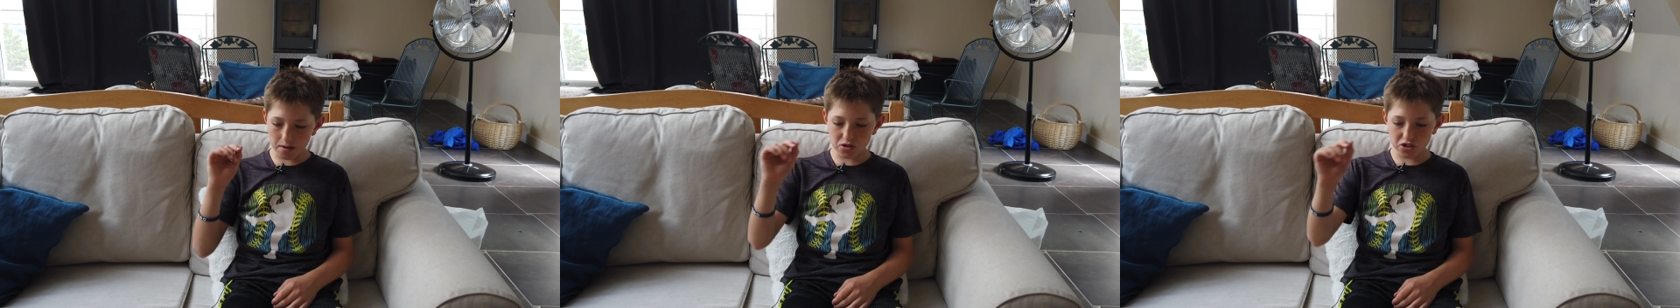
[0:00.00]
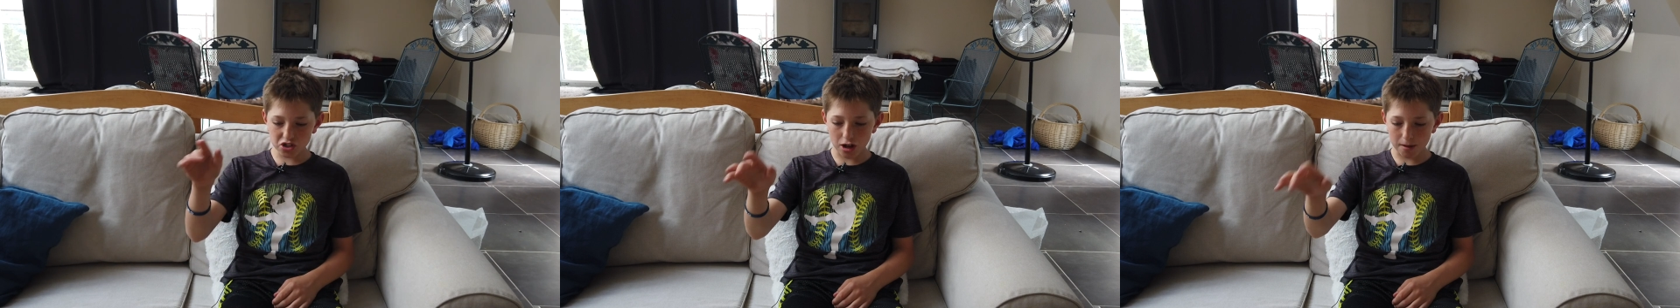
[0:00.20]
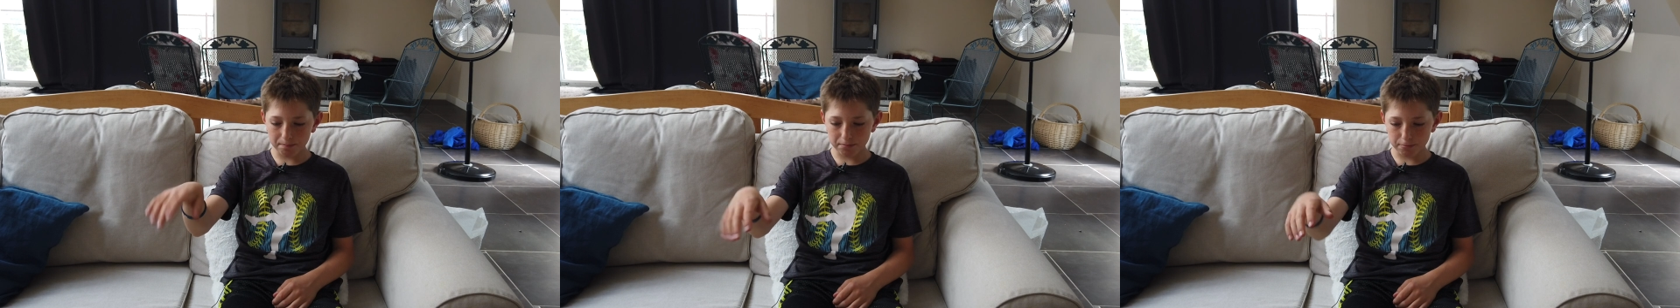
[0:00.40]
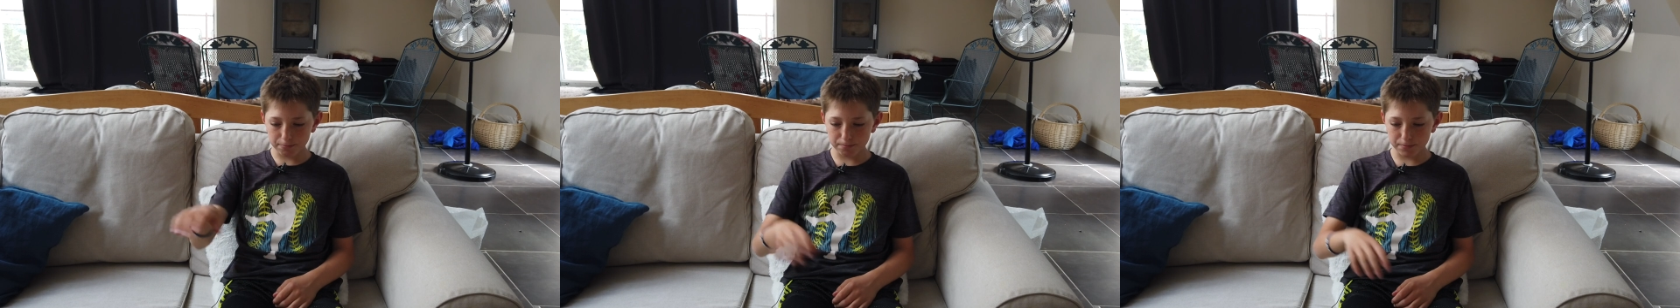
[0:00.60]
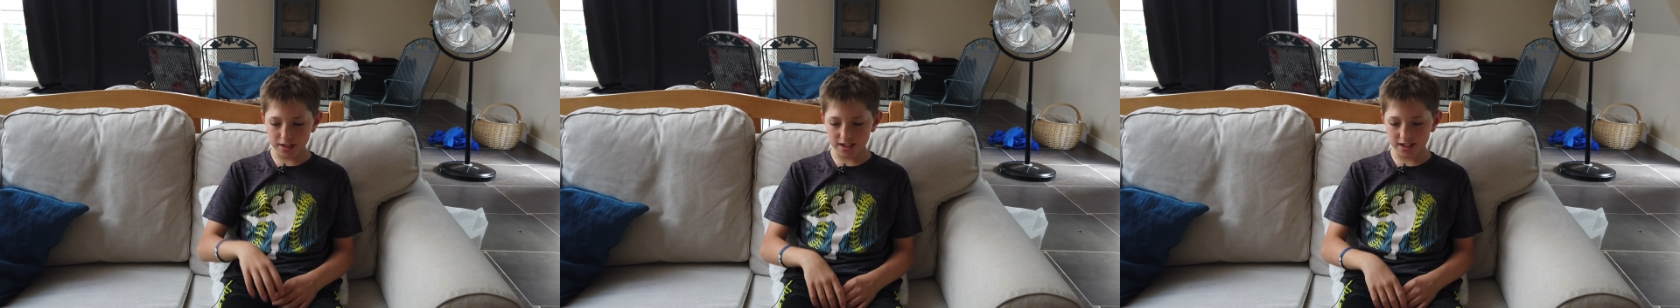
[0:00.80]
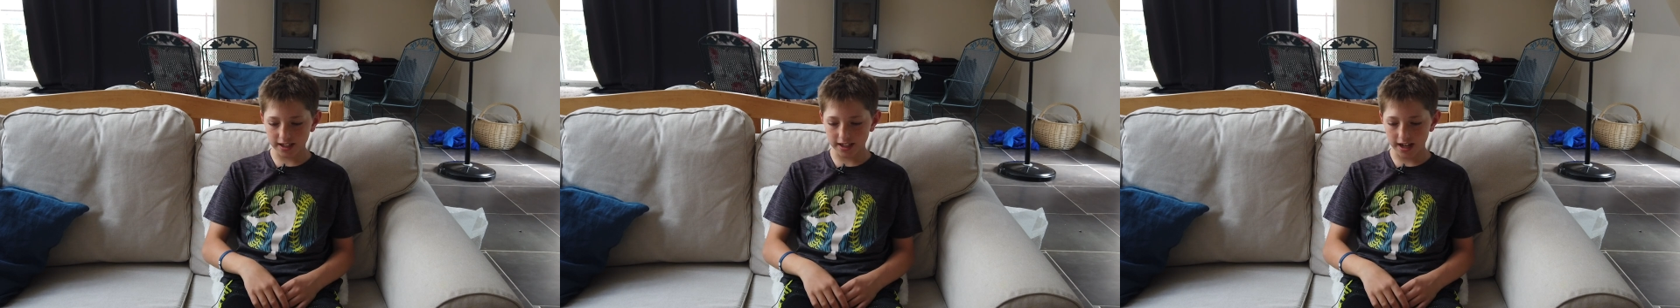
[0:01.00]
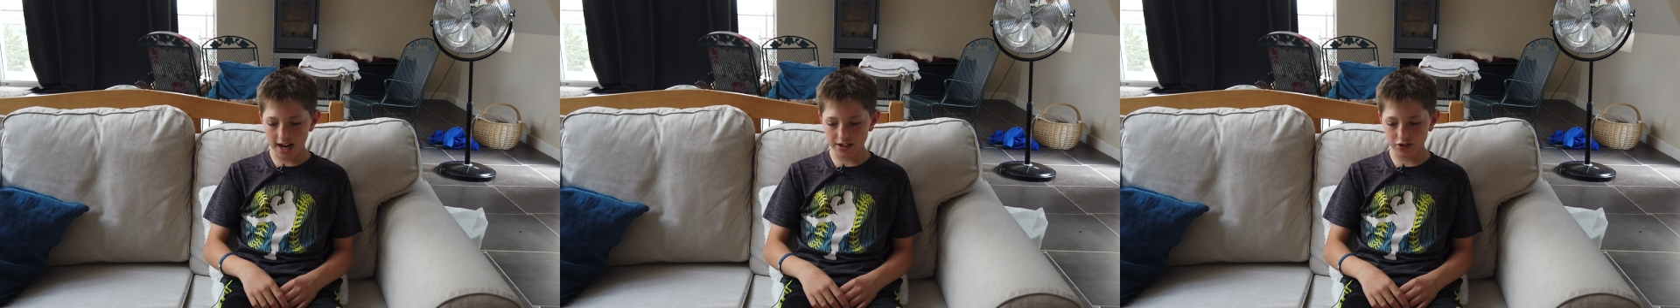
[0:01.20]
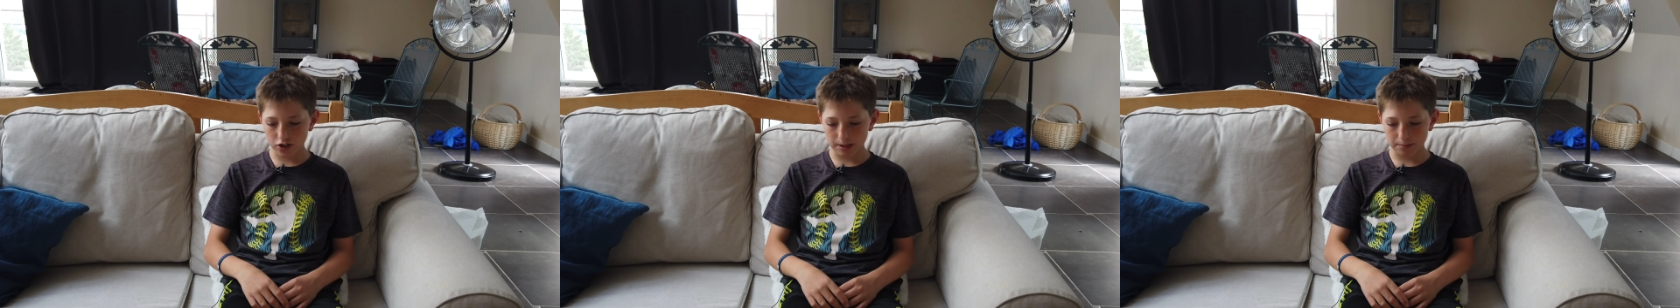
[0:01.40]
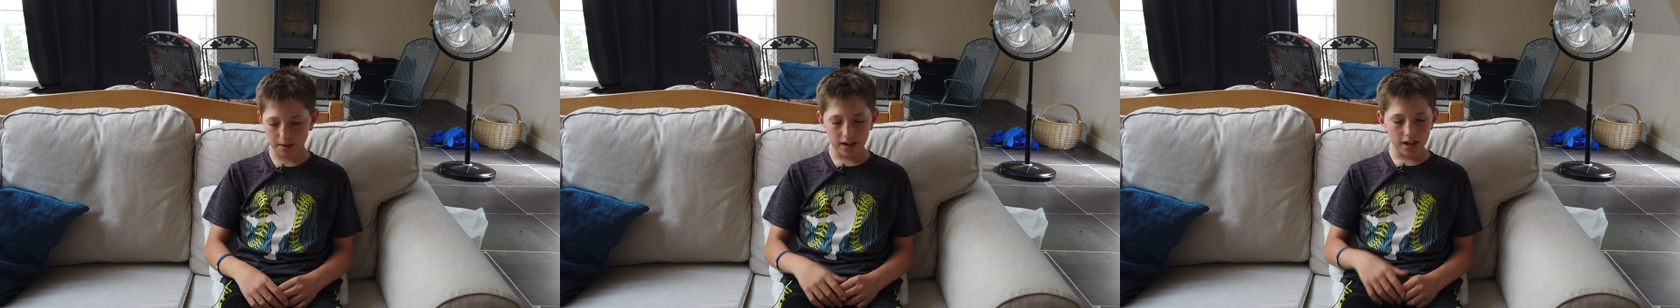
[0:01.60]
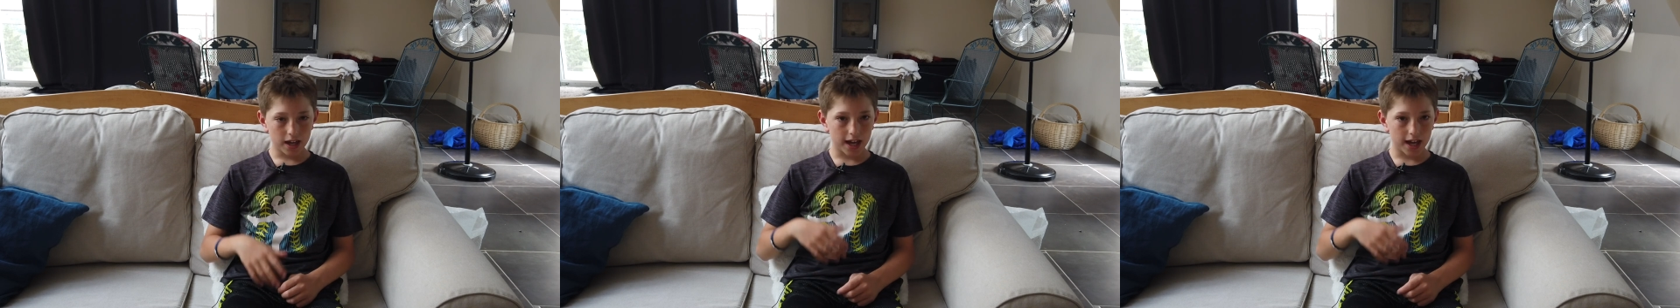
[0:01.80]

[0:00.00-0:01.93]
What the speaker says: were stopped to get ice cream,